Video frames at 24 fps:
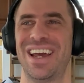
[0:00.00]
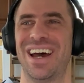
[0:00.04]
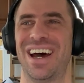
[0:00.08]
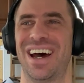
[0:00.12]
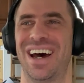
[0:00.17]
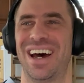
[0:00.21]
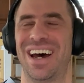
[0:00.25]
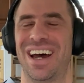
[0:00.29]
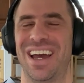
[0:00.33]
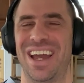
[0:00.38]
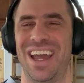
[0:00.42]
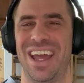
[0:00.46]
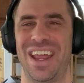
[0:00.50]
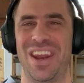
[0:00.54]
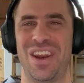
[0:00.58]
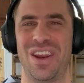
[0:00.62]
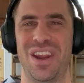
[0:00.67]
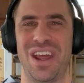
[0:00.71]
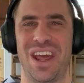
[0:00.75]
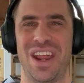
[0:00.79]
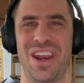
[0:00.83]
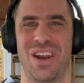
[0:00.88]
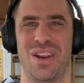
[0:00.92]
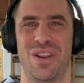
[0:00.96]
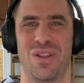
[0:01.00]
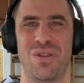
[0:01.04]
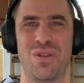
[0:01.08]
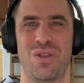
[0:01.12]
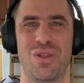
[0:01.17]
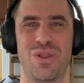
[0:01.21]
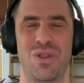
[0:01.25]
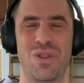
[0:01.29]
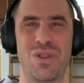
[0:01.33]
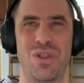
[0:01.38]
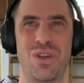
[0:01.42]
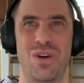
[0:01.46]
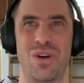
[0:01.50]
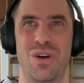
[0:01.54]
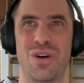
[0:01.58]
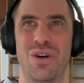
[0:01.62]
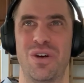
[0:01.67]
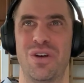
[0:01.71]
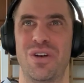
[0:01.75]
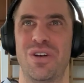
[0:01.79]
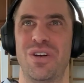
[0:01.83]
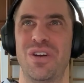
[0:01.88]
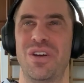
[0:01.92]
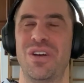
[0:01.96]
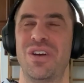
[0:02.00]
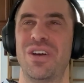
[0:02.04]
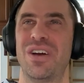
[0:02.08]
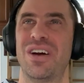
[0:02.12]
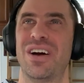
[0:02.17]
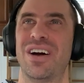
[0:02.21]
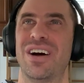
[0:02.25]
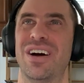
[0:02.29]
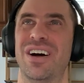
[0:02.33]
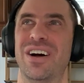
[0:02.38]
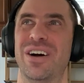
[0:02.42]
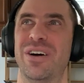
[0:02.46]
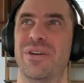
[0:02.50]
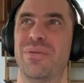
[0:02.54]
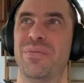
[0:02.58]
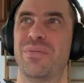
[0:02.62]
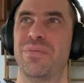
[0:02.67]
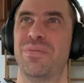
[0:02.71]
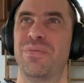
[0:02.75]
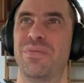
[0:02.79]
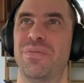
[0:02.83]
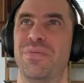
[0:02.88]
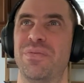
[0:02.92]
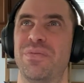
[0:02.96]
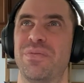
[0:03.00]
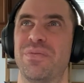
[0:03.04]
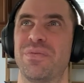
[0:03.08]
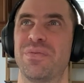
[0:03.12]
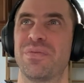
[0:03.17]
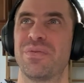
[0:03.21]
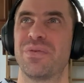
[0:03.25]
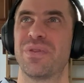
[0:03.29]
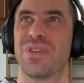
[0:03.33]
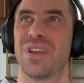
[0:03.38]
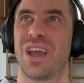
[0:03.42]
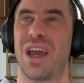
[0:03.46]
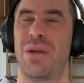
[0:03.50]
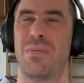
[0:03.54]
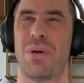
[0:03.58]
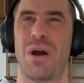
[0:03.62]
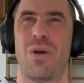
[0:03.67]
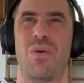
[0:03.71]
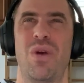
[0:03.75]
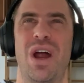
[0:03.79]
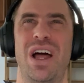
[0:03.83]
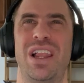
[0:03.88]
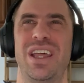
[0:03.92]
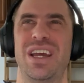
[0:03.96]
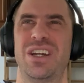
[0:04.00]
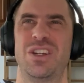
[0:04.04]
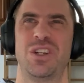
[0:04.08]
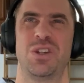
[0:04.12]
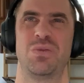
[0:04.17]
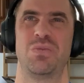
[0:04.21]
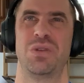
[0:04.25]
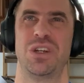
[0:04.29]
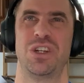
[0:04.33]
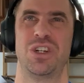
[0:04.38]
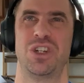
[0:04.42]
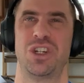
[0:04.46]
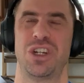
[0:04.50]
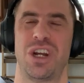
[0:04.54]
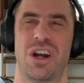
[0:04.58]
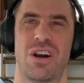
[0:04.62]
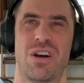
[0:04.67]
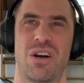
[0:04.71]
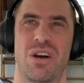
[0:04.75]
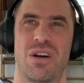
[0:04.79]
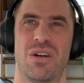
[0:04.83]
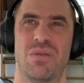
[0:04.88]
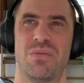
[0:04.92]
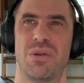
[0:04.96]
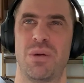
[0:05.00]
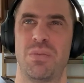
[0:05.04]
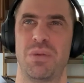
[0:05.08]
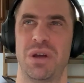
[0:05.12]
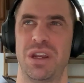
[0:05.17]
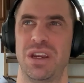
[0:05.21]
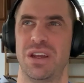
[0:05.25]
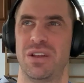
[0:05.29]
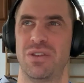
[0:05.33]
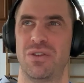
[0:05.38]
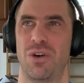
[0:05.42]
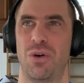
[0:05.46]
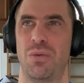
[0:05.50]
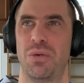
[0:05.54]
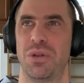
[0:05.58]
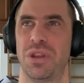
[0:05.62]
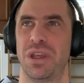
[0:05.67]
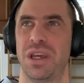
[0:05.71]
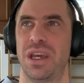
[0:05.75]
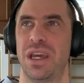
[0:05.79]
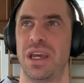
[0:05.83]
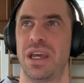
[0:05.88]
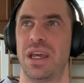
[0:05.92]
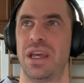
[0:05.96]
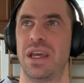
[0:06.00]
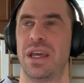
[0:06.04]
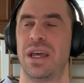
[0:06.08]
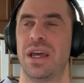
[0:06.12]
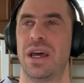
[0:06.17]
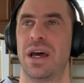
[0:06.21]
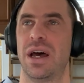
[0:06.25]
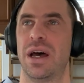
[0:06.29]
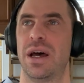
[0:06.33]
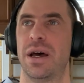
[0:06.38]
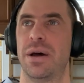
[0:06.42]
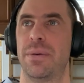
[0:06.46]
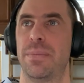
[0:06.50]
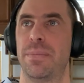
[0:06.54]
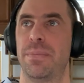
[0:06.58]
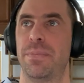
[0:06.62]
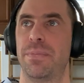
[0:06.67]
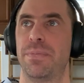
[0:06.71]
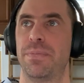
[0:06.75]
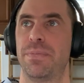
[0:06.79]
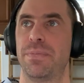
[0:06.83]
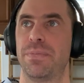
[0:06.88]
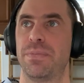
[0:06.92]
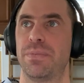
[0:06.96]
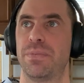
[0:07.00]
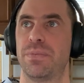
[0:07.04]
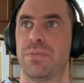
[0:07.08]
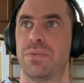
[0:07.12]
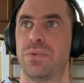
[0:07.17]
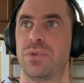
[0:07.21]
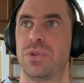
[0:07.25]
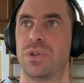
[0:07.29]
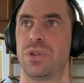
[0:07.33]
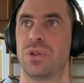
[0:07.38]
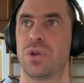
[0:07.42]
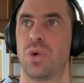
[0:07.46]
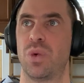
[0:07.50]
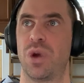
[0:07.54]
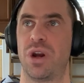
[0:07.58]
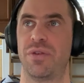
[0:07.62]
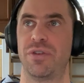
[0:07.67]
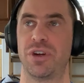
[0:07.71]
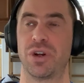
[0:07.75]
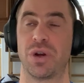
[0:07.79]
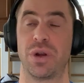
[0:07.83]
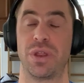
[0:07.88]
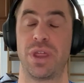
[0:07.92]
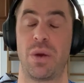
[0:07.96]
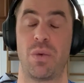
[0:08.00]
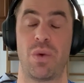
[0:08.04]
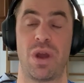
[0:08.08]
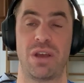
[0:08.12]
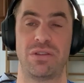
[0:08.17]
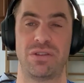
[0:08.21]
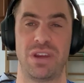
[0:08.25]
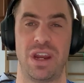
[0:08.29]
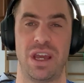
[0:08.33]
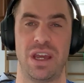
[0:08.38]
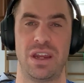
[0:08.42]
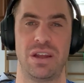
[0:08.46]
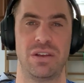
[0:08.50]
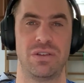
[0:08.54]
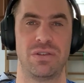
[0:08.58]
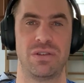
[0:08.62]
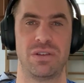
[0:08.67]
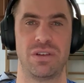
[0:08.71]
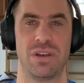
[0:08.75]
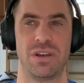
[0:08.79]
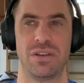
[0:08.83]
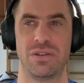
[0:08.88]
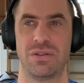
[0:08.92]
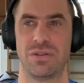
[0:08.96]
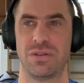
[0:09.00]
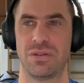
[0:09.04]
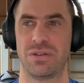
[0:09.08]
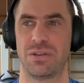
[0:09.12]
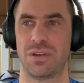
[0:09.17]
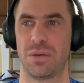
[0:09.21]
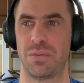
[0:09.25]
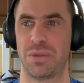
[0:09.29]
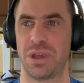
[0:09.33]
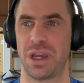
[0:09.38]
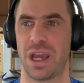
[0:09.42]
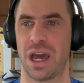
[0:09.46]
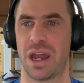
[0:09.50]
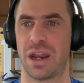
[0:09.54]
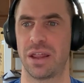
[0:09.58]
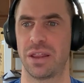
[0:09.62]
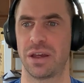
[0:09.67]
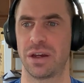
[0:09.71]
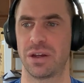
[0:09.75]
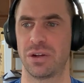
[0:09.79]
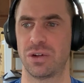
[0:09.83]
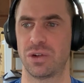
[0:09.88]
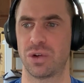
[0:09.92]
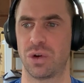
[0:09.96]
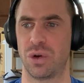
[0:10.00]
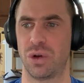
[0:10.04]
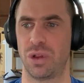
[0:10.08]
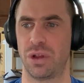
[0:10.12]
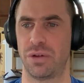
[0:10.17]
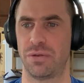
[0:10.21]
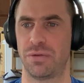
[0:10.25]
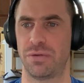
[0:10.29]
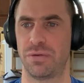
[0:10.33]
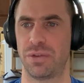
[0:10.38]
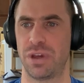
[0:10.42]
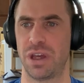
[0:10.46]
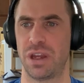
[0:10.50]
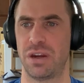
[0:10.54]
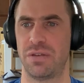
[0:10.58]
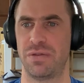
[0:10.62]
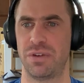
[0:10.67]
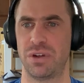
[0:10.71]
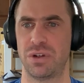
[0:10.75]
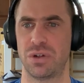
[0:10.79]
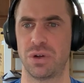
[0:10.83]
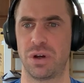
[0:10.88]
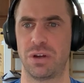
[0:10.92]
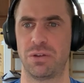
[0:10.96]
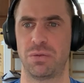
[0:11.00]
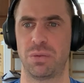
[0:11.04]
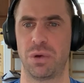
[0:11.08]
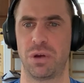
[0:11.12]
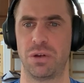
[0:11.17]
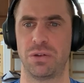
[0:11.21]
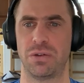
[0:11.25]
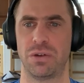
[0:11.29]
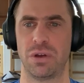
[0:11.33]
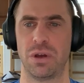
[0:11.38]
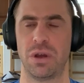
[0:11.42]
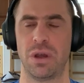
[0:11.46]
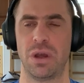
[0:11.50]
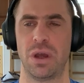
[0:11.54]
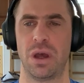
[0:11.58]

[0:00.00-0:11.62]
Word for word: Uh, and, and the, um, and by rally I just mean share our opinions openly. Um, to whatever degree they resonate is is something out of the control of the individual, I suppose.